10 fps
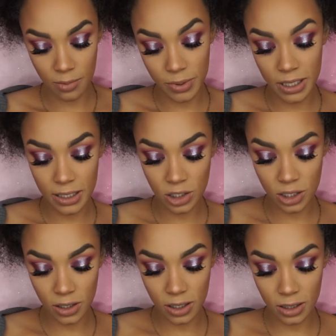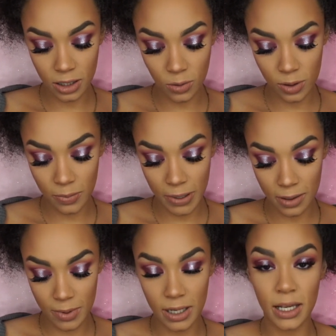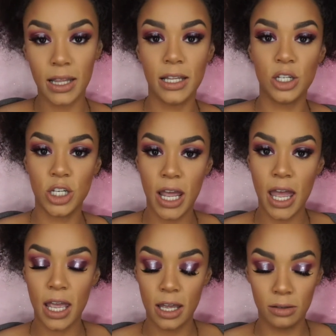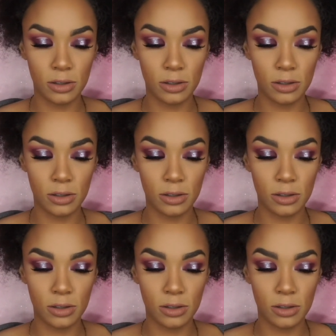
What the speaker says: Be Legendary Liquid Pigment in the shade